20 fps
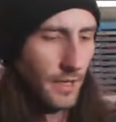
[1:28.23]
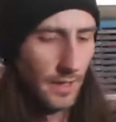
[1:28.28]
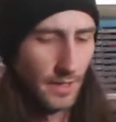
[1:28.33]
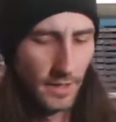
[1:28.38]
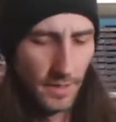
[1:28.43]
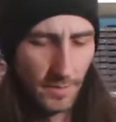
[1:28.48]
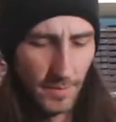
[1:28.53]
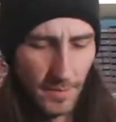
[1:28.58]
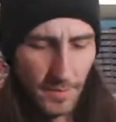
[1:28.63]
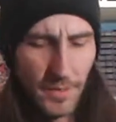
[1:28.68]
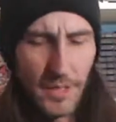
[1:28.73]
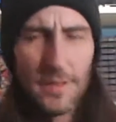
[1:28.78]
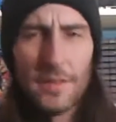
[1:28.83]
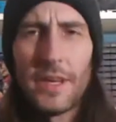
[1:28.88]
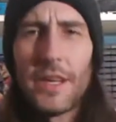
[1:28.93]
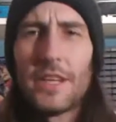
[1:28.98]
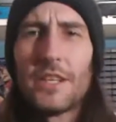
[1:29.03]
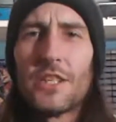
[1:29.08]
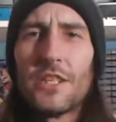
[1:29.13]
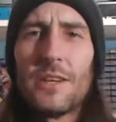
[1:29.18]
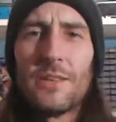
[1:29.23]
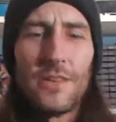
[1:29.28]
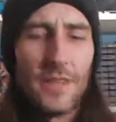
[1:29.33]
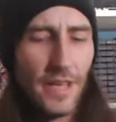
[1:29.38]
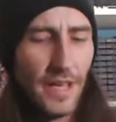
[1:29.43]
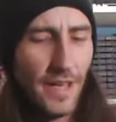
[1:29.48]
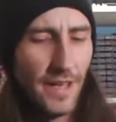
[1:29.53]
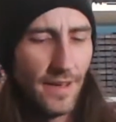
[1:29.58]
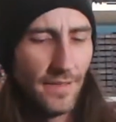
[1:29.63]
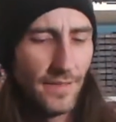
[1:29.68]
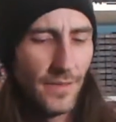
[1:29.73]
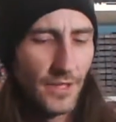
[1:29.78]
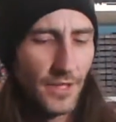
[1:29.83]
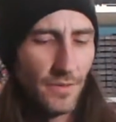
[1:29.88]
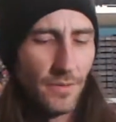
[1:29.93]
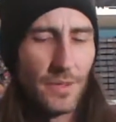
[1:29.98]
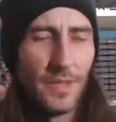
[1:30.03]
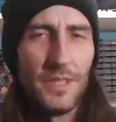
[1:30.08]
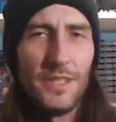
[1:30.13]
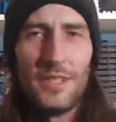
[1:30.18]
I believe I actually already have this
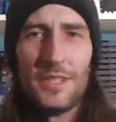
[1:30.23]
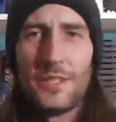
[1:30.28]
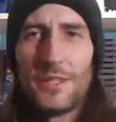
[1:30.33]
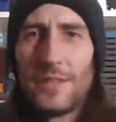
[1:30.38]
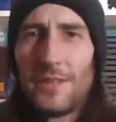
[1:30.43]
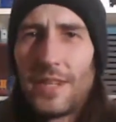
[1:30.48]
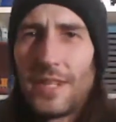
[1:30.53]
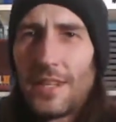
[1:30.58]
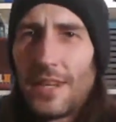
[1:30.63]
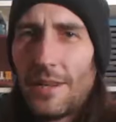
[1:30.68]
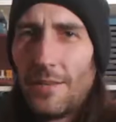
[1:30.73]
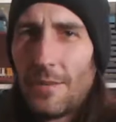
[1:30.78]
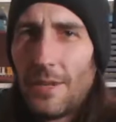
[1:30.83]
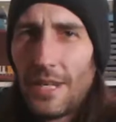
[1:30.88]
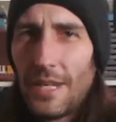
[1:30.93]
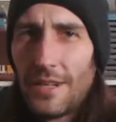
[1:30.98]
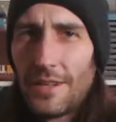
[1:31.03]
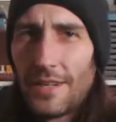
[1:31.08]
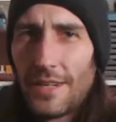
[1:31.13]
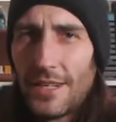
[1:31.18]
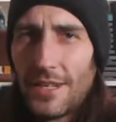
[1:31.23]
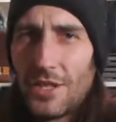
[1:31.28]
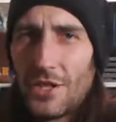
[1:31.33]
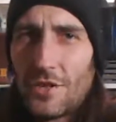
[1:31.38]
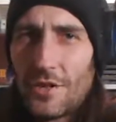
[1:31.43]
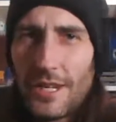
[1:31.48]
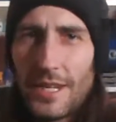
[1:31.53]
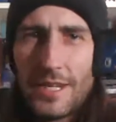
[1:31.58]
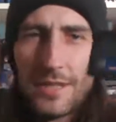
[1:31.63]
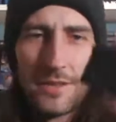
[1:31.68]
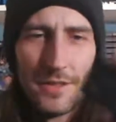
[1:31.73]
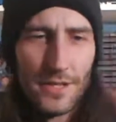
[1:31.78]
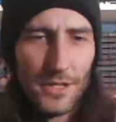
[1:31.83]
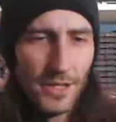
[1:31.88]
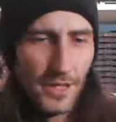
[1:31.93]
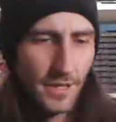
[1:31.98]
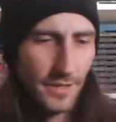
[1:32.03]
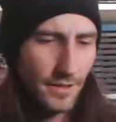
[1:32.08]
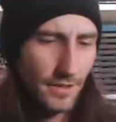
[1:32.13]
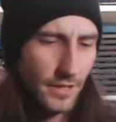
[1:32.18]
one, so I got one here I can trade or
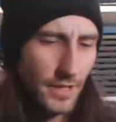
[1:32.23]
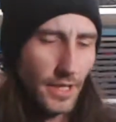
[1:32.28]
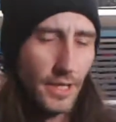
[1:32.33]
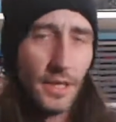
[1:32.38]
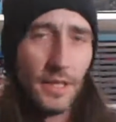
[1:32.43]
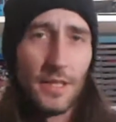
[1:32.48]
sell.